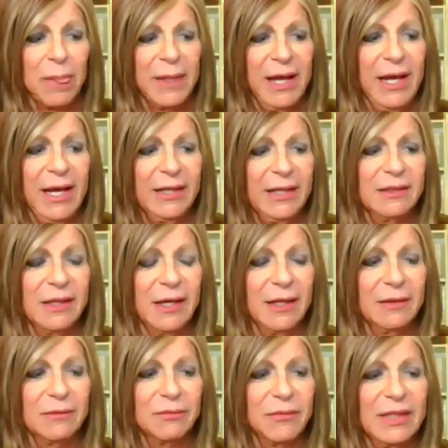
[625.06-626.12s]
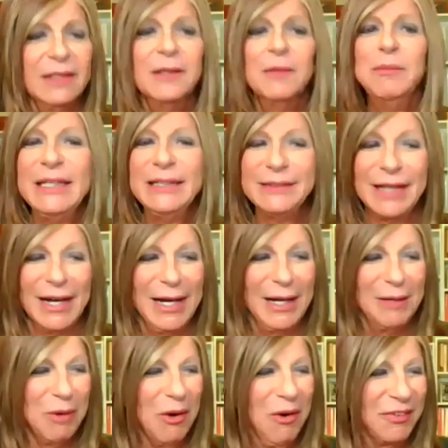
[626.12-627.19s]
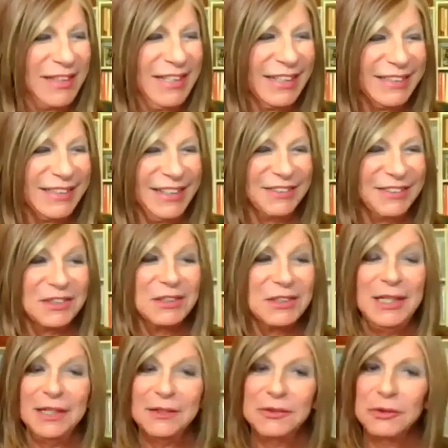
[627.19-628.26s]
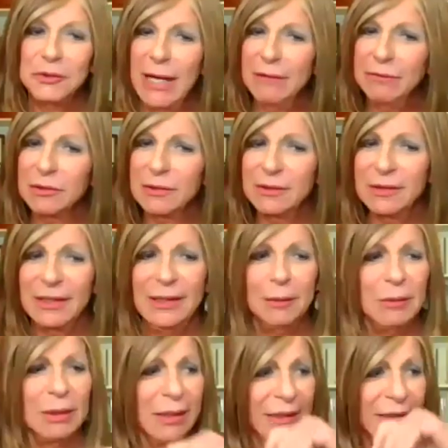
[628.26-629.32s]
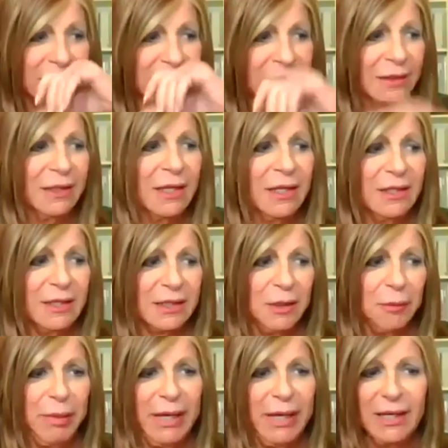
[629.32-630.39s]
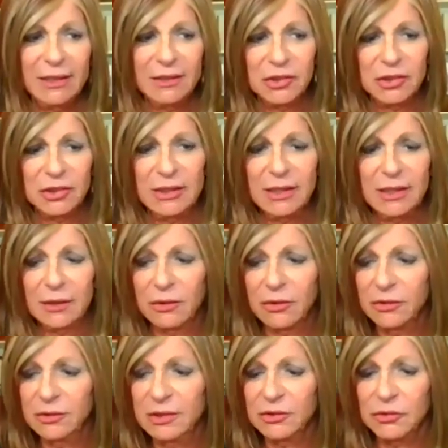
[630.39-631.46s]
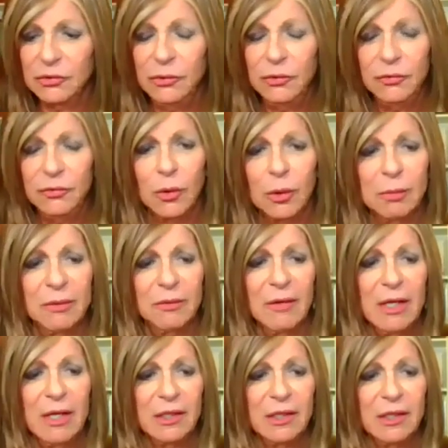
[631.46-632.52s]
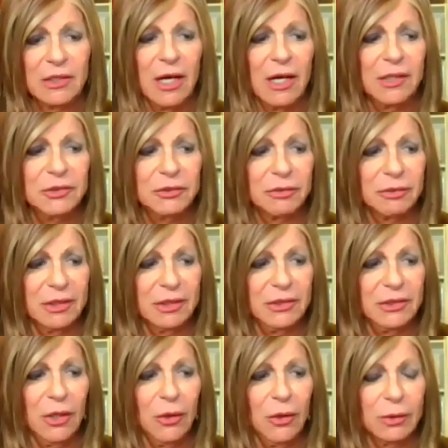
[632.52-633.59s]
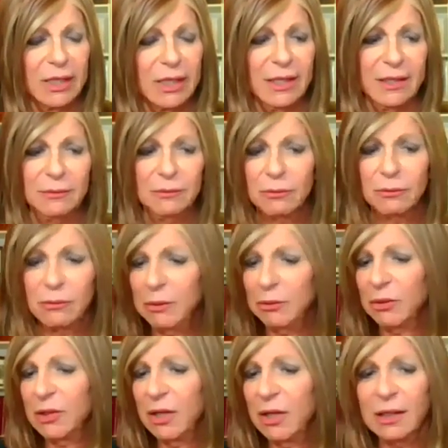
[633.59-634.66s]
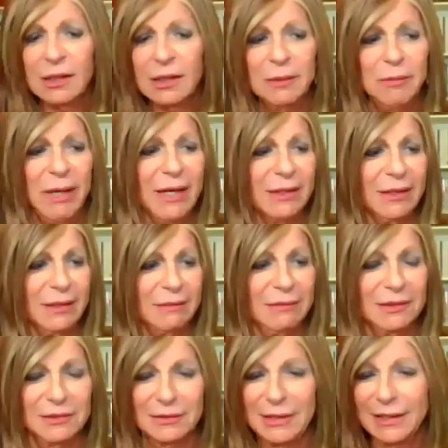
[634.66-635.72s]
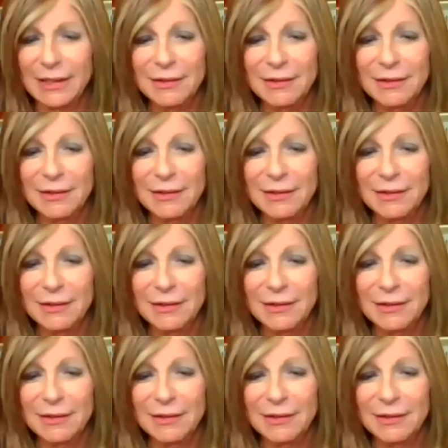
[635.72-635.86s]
had in the meantime, over the years, she had traveled to the Himalayas and Tibet, and she had learned this new form of Tantra yoga. And we were talking about it, and it's like,